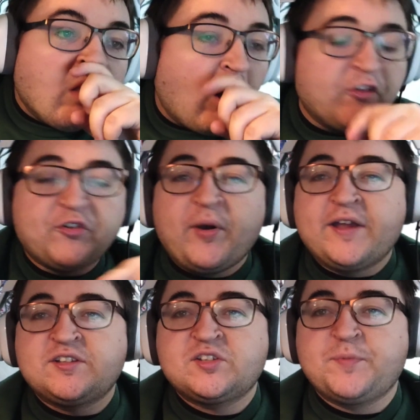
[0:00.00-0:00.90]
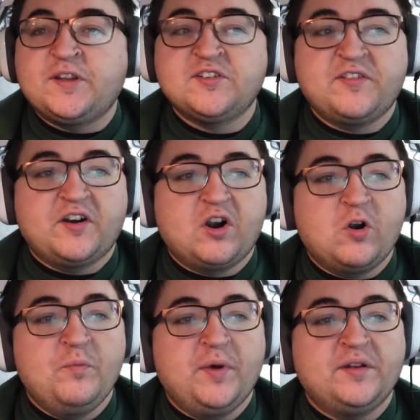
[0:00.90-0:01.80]
Also had spins of their
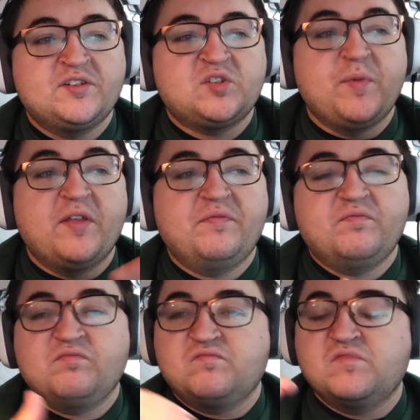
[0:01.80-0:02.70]
own, but Smith